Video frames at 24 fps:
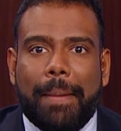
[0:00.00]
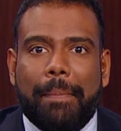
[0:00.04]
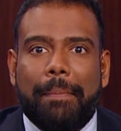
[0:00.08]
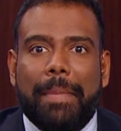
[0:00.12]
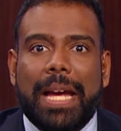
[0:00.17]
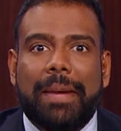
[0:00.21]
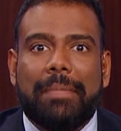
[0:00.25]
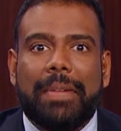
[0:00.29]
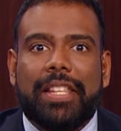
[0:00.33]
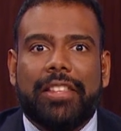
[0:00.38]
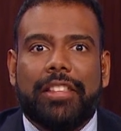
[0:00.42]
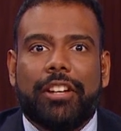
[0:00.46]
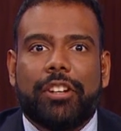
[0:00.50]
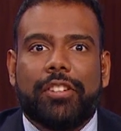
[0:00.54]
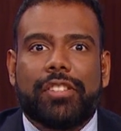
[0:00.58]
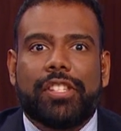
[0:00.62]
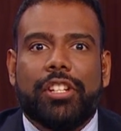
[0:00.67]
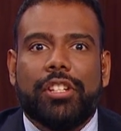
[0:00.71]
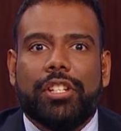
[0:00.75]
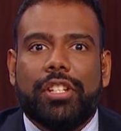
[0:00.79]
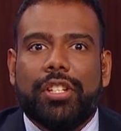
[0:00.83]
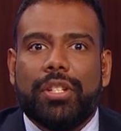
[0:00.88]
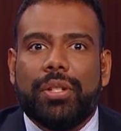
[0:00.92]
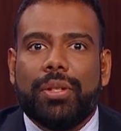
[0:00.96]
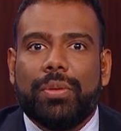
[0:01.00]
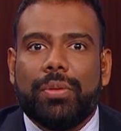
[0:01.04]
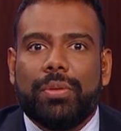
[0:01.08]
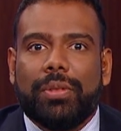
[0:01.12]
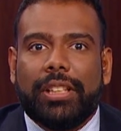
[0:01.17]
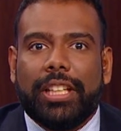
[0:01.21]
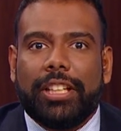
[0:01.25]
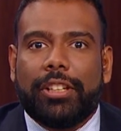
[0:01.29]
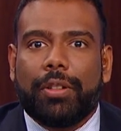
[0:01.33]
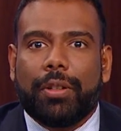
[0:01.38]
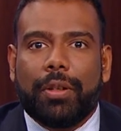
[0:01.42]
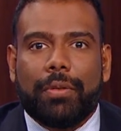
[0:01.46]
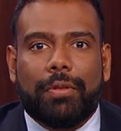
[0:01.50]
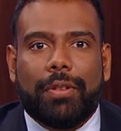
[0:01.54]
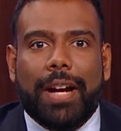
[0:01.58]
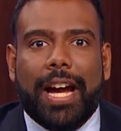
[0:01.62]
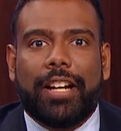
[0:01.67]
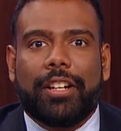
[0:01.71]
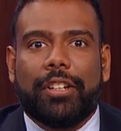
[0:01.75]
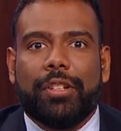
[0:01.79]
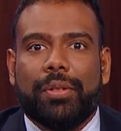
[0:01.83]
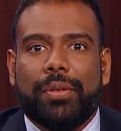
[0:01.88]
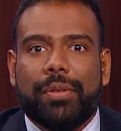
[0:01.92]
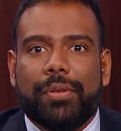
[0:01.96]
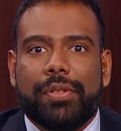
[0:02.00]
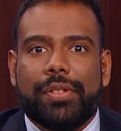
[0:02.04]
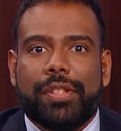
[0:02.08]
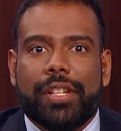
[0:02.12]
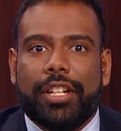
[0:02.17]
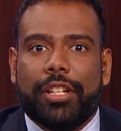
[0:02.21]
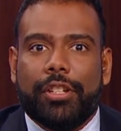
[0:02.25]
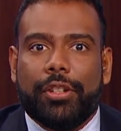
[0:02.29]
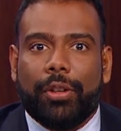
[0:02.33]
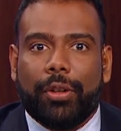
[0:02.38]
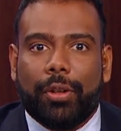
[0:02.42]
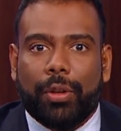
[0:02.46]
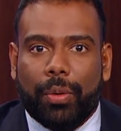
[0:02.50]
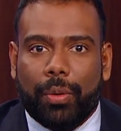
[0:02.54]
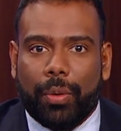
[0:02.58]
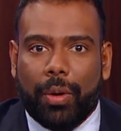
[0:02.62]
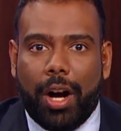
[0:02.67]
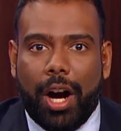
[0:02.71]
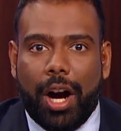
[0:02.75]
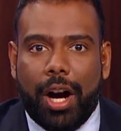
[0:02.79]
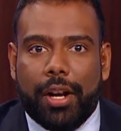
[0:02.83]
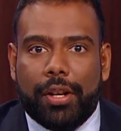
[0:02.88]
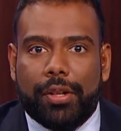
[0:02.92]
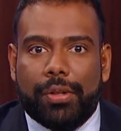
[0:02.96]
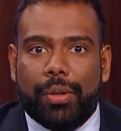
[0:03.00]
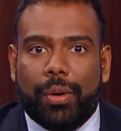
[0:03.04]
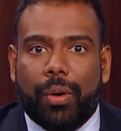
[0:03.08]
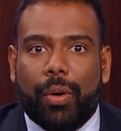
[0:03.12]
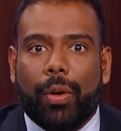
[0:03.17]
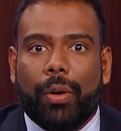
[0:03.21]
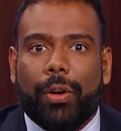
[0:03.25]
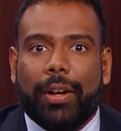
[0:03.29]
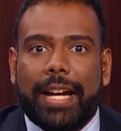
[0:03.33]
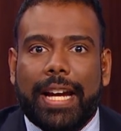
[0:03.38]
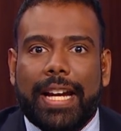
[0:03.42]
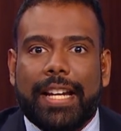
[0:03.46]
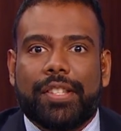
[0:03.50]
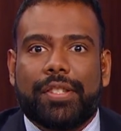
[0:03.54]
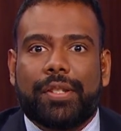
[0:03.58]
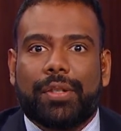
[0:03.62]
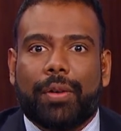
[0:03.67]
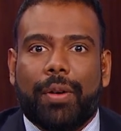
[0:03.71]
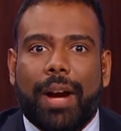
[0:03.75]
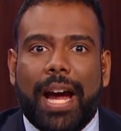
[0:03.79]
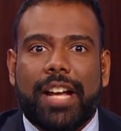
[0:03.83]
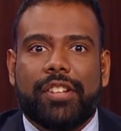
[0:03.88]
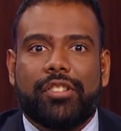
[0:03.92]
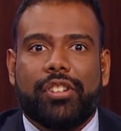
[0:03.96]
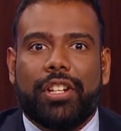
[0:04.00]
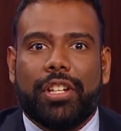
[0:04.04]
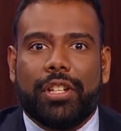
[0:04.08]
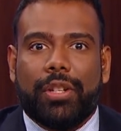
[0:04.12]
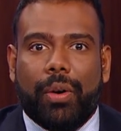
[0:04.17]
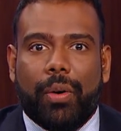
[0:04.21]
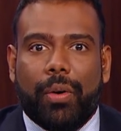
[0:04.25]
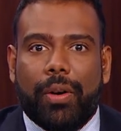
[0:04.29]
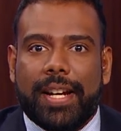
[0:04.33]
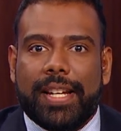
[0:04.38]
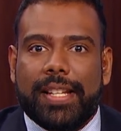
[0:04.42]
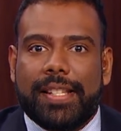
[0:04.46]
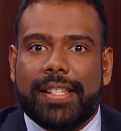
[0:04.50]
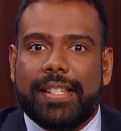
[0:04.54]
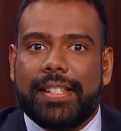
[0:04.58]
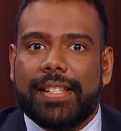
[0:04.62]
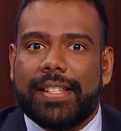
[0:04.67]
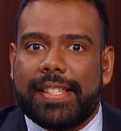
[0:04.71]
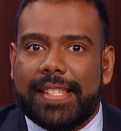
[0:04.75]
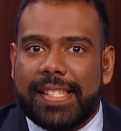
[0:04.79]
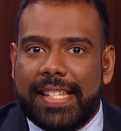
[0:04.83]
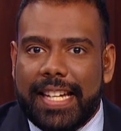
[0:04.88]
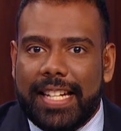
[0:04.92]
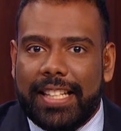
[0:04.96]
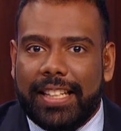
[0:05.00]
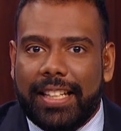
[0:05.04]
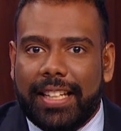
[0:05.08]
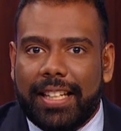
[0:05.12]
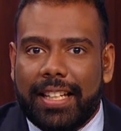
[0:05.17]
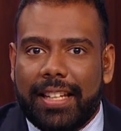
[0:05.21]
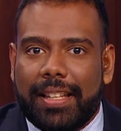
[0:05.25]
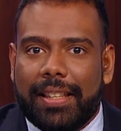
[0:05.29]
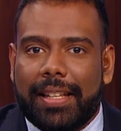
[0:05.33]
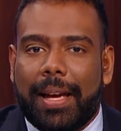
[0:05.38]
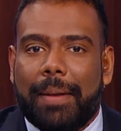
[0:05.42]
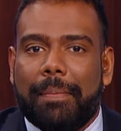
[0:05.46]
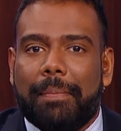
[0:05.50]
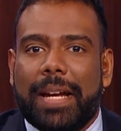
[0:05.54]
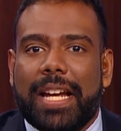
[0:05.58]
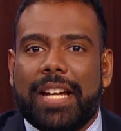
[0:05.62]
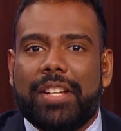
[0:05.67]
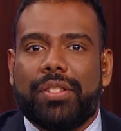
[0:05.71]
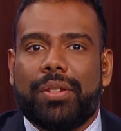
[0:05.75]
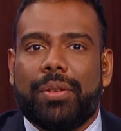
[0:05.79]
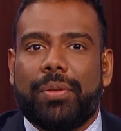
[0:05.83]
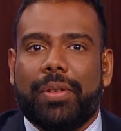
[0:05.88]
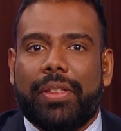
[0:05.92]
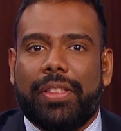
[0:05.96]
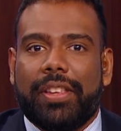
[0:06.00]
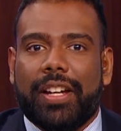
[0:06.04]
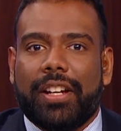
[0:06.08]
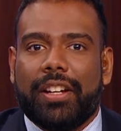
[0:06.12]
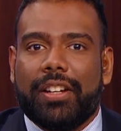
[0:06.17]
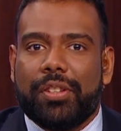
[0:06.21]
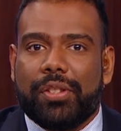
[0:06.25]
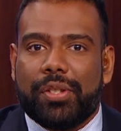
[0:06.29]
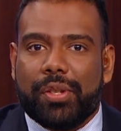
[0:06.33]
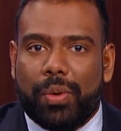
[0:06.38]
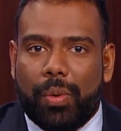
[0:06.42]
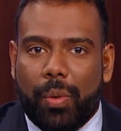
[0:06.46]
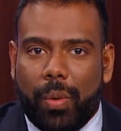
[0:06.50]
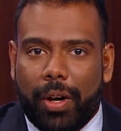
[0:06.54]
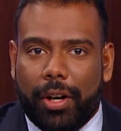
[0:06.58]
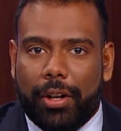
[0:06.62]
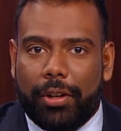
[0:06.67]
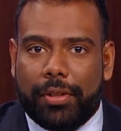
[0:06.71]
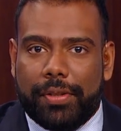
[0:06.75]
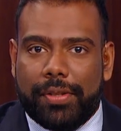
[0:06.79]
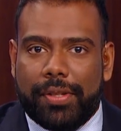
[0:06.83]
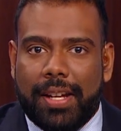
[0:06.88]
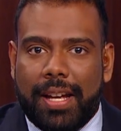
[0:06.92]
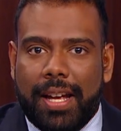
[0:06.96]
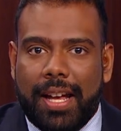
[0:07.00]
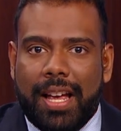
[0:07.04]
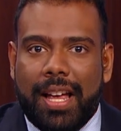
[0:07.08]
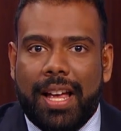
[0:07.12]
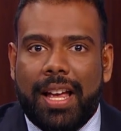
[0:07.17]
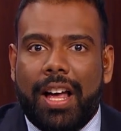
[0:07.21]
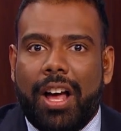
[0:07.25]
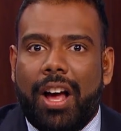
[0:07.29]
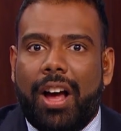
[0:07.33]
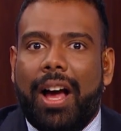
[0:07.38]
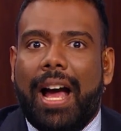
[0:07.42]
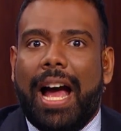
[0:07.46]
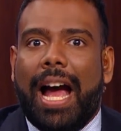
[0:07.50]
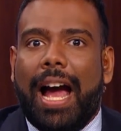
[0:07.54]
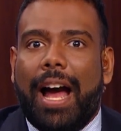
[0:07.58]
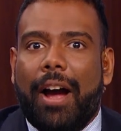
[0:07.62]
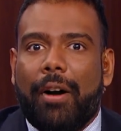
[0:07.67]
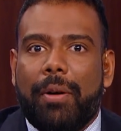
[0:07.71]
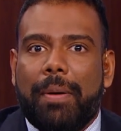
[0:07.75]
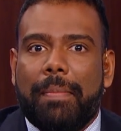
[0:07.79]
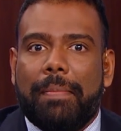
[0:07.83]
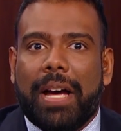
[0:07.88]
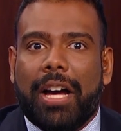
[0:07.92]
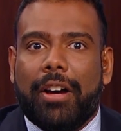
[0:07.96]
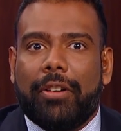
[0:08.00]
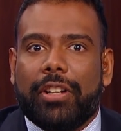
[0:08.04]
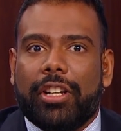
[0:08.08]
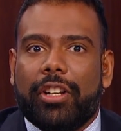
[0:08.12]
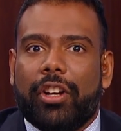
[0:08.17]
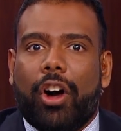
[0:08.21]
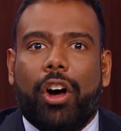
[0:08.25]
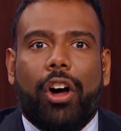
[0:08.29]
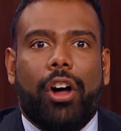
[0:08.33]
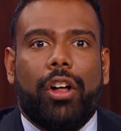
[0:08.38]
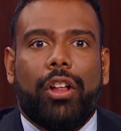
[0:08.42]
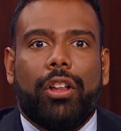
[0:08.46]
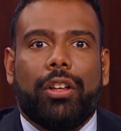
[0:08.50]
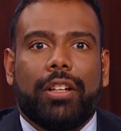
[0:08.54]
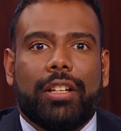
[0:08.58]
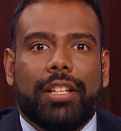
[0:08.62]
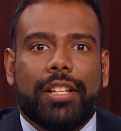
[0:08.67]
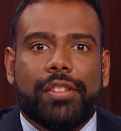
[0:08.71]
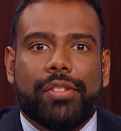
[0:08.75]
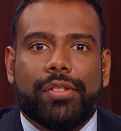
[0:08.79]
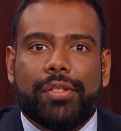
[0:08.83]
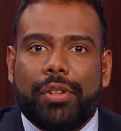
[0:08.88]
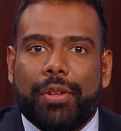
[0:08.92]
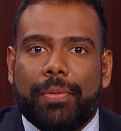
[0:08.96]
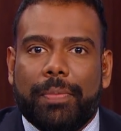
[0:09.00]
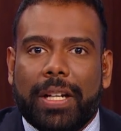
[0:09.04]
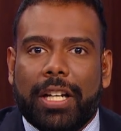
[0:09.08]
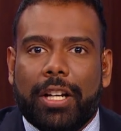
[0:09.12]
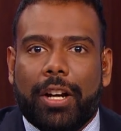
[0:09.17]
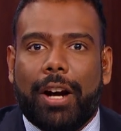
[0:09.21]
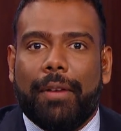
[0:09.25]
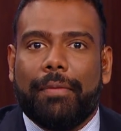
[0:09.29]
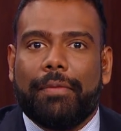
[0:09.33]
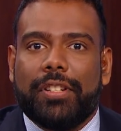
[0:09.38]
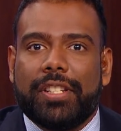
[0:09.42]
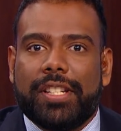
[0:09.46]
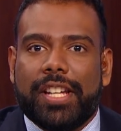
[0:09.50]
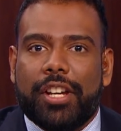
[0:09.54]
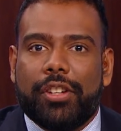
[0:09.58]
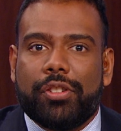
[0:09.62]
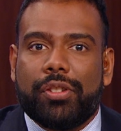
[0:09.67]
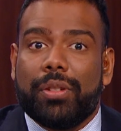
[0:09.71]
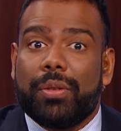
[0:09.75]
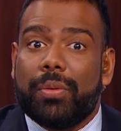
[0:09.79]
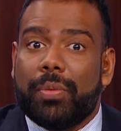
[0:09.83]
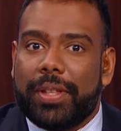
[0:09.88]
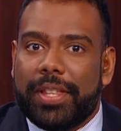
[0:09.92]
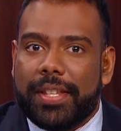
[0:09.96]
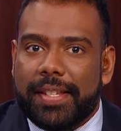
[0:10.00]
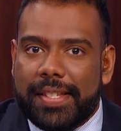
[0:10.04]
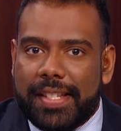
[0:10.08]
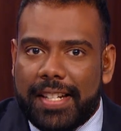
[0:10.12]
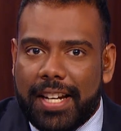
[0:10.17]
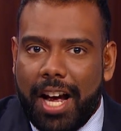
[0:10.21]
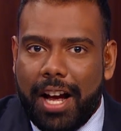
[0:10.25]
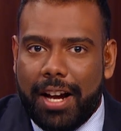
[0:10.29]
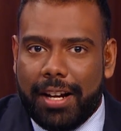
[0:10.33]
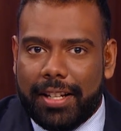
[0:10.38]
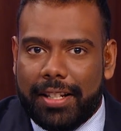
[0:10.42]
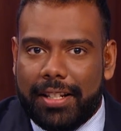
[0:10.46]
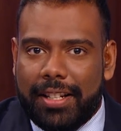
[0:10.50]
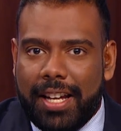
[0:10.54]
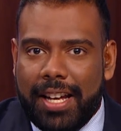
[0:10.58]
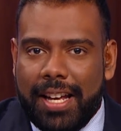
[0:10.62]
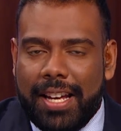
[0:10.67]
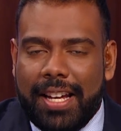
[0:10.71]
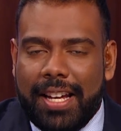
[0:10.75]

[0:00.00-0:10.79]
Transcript: Maybe there's a new litter of raccoons in your garage, or a scratching noise in the ceiling that makes you think squirrels. How about an all-consuming confrontation with a skunk?